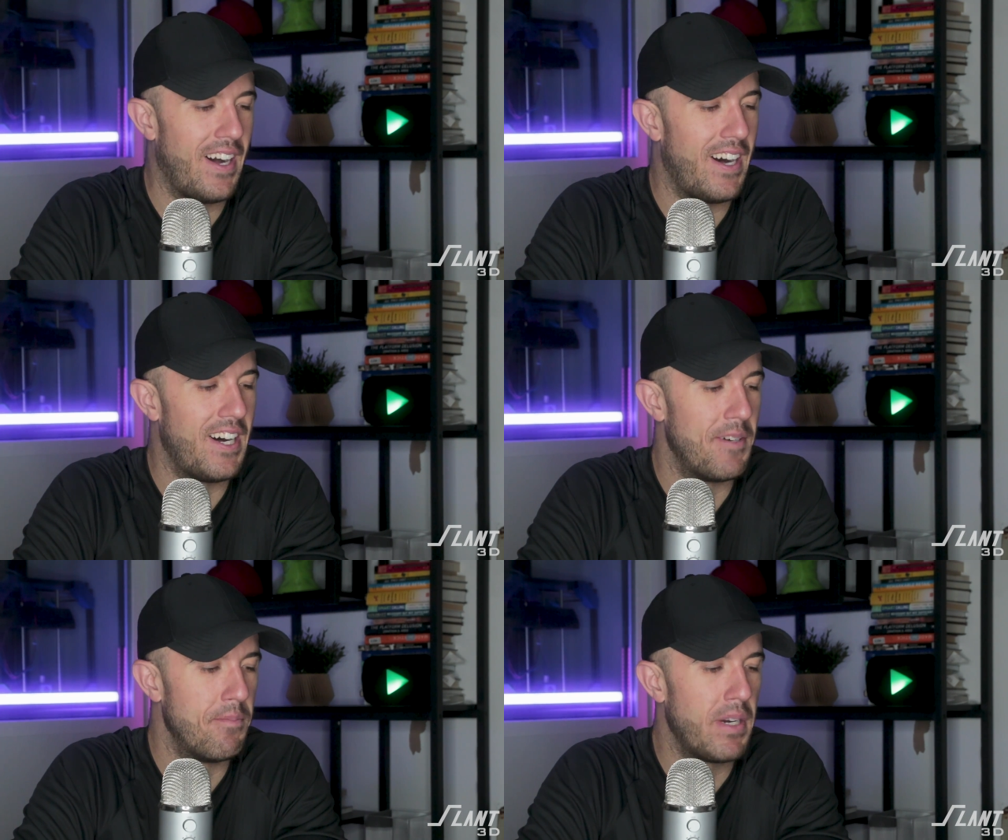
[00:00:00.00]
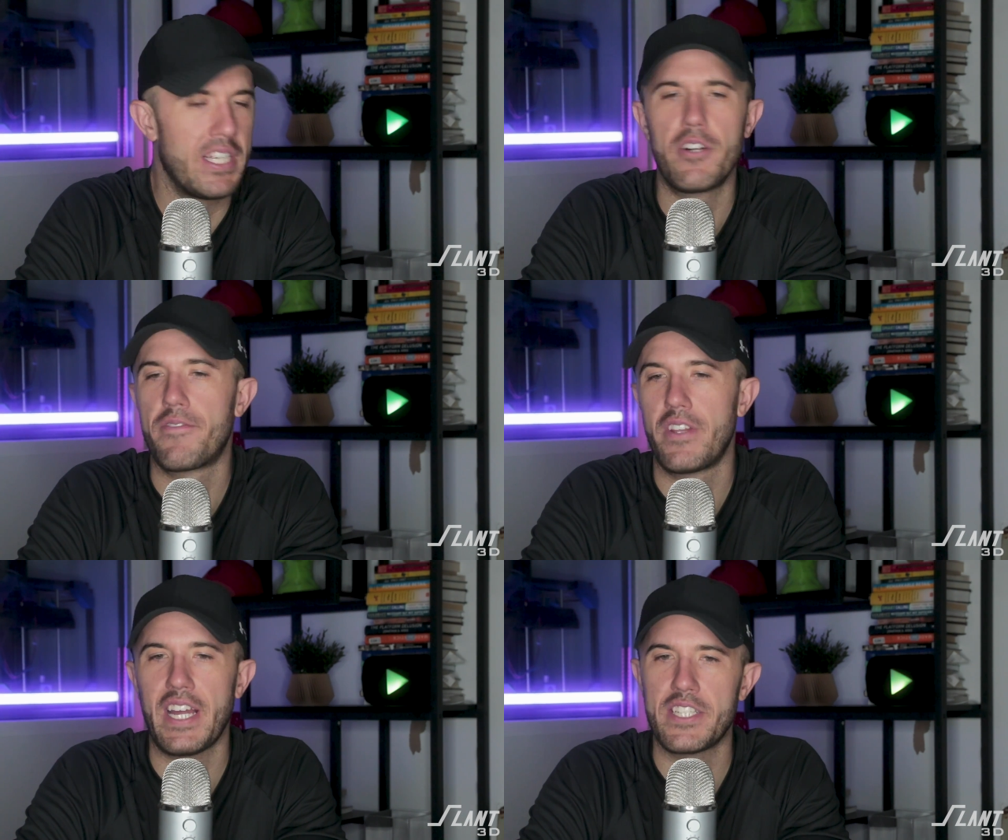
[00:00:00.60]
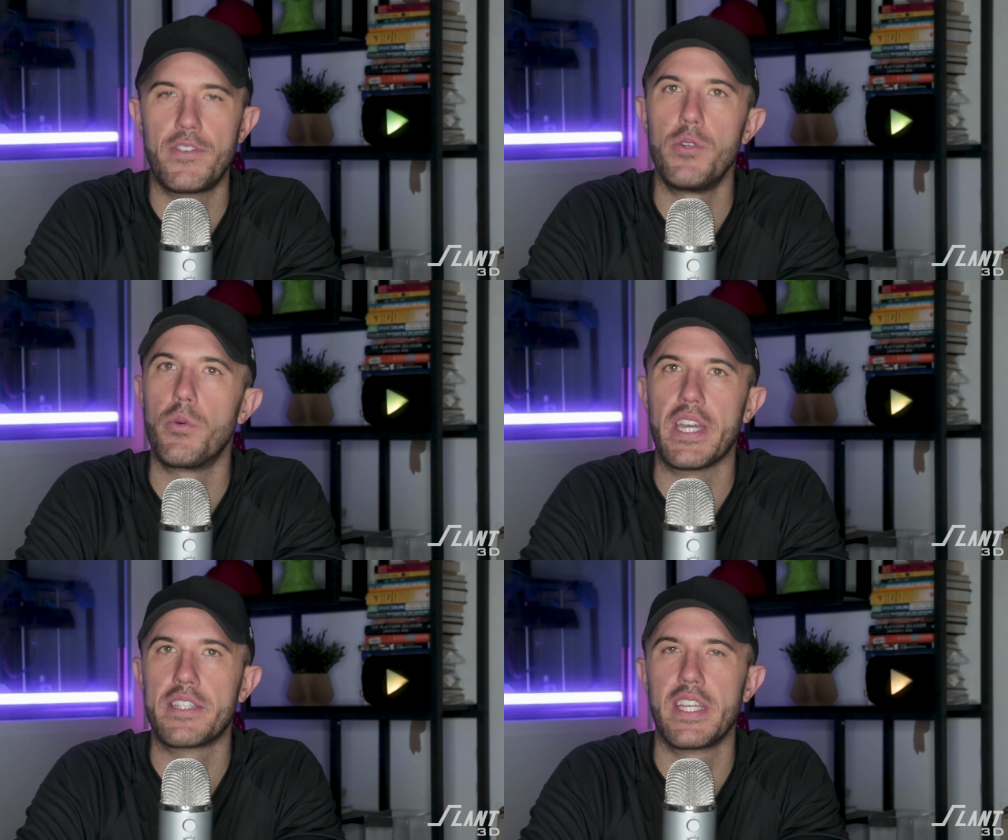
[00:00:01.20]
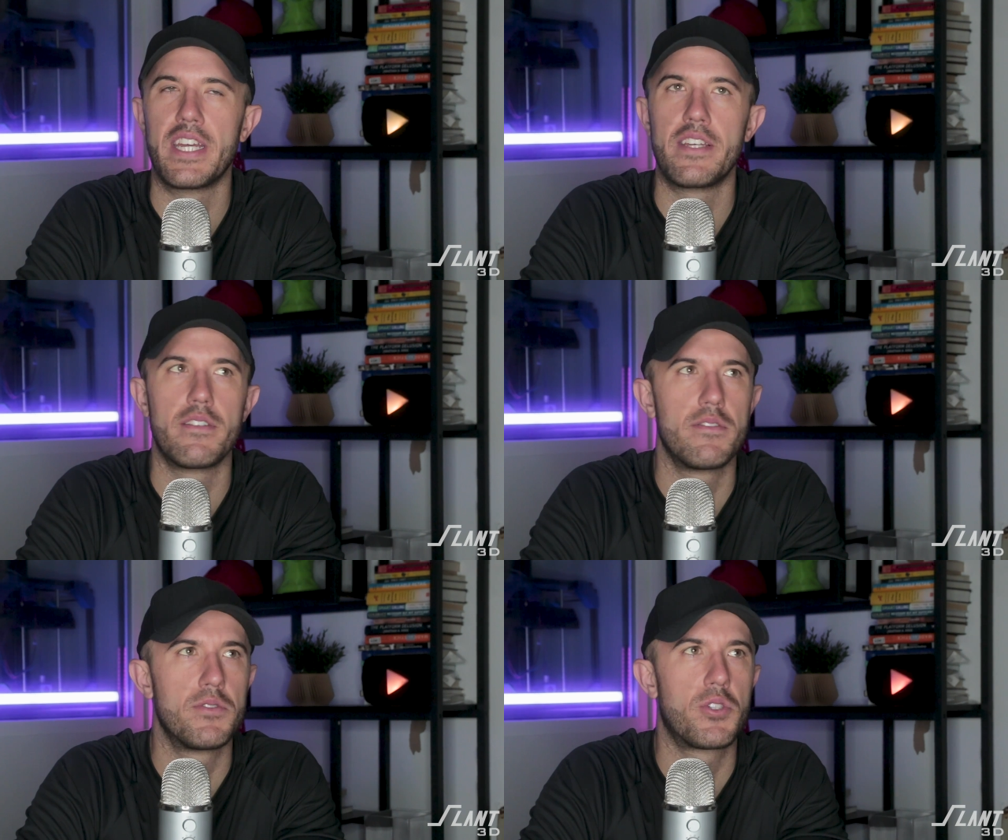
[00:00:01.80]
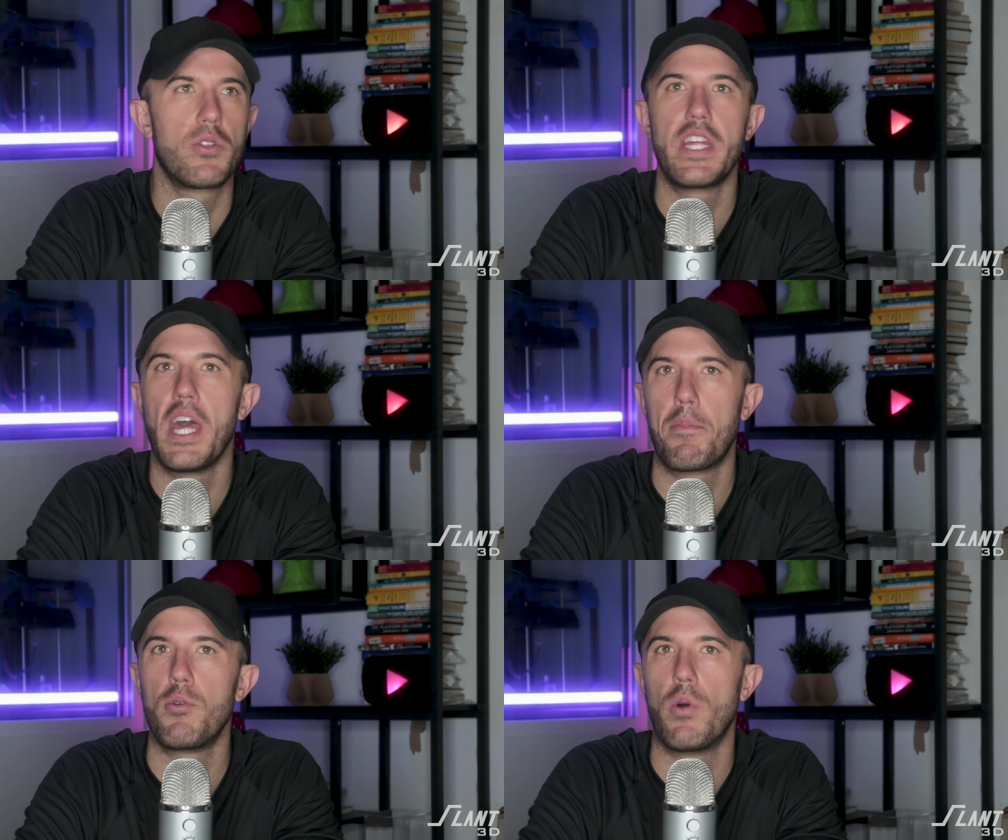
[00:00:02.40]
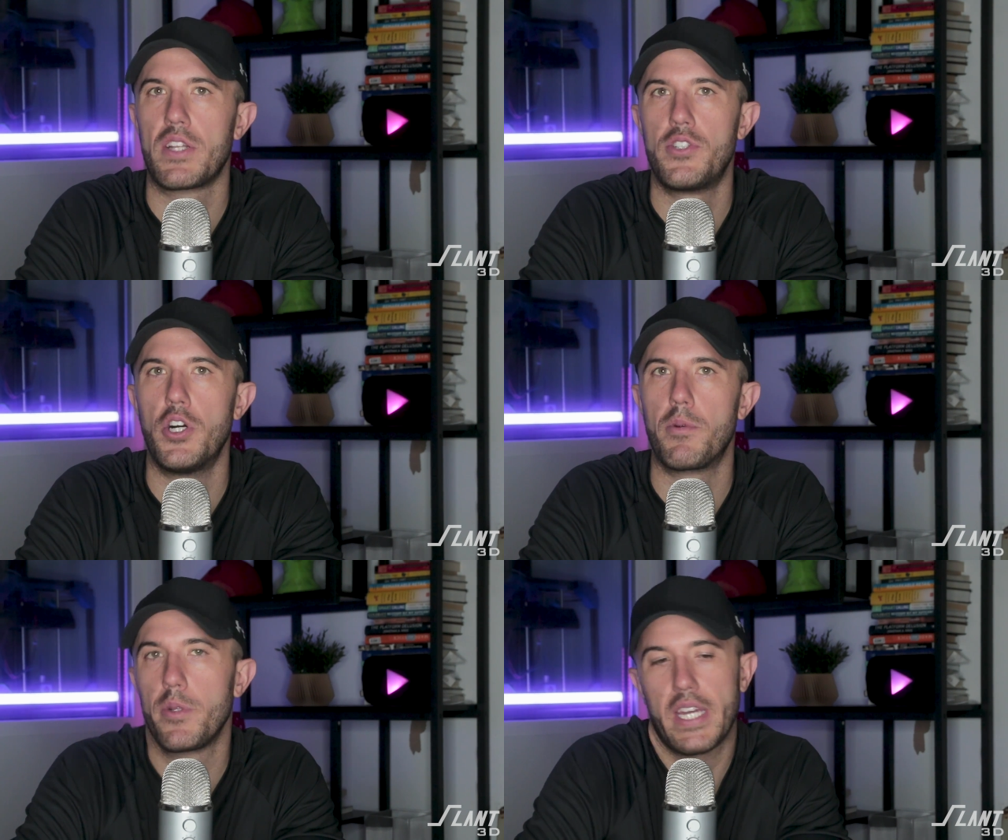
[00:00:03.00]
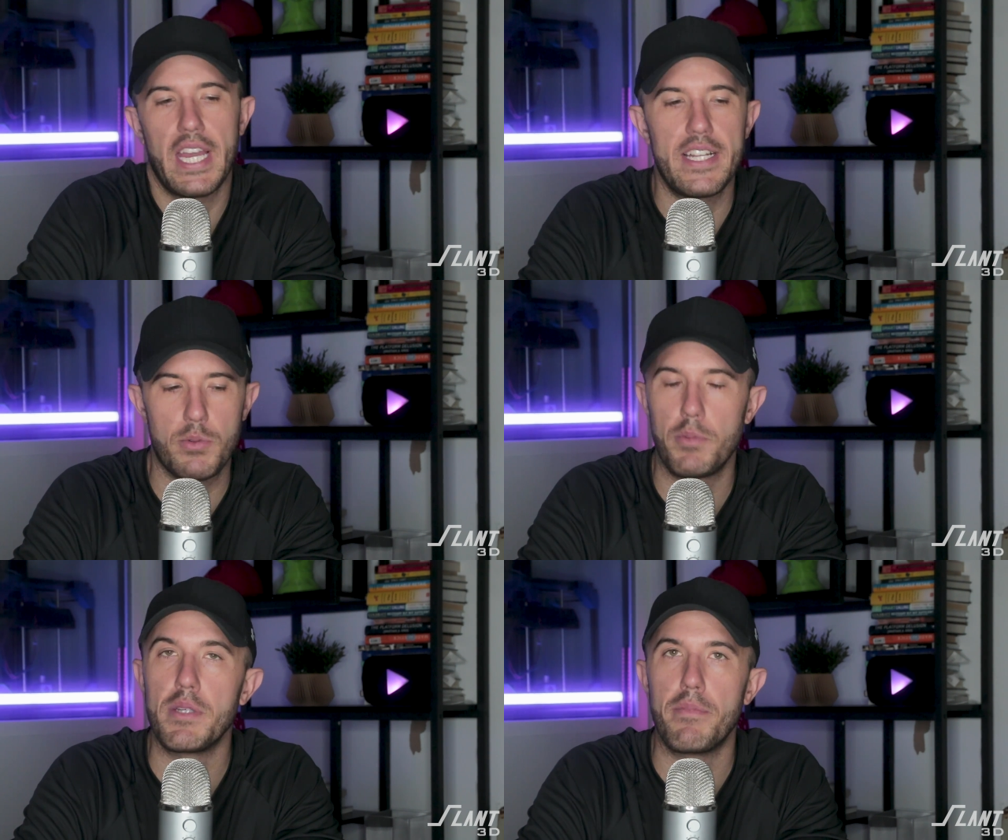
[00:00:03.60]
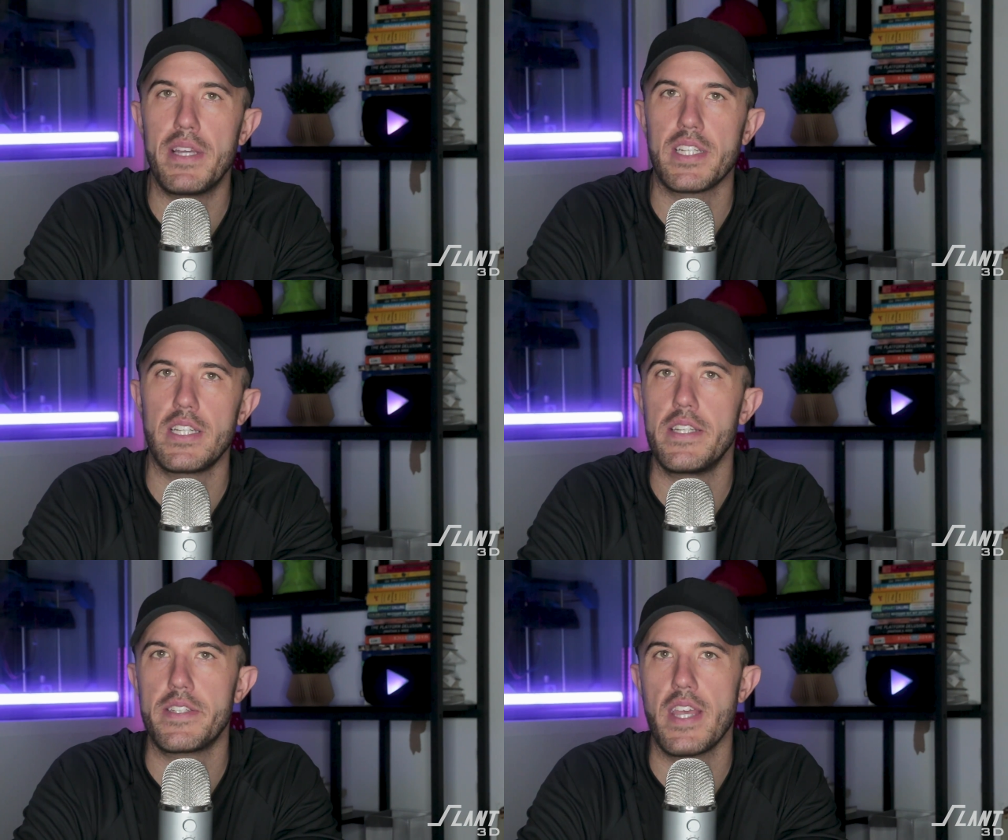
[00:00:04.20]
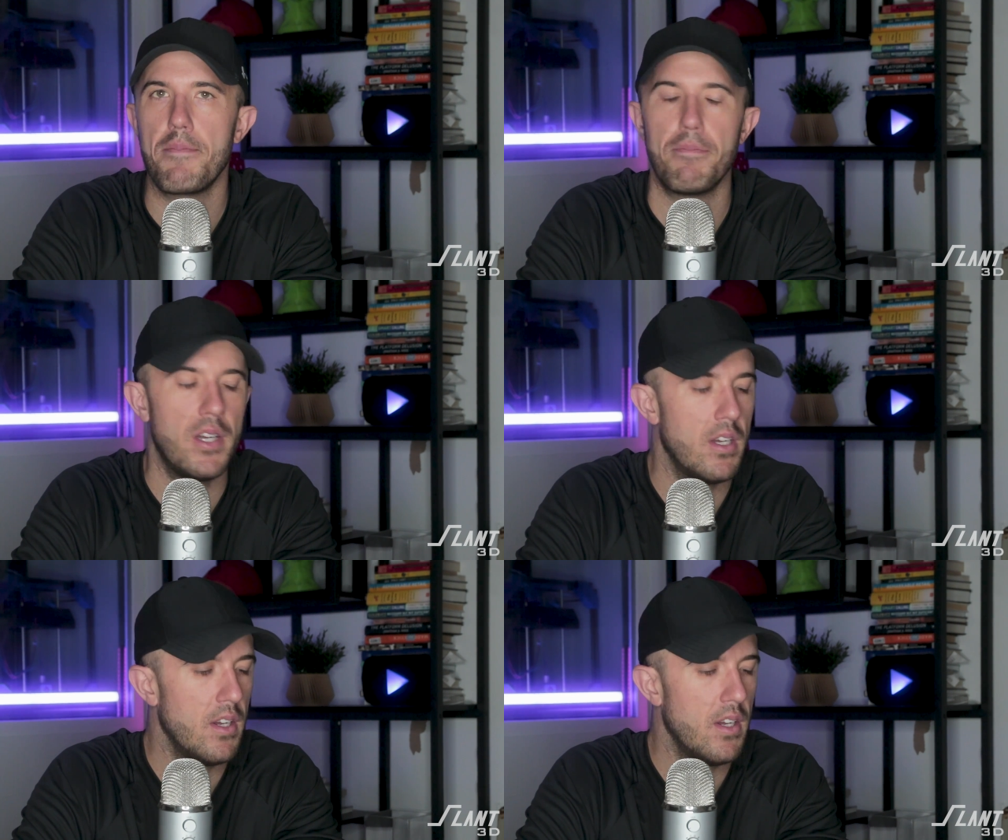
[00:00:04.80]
But here for the next few weeks, and certainly up through October, the cadence will be basically the same.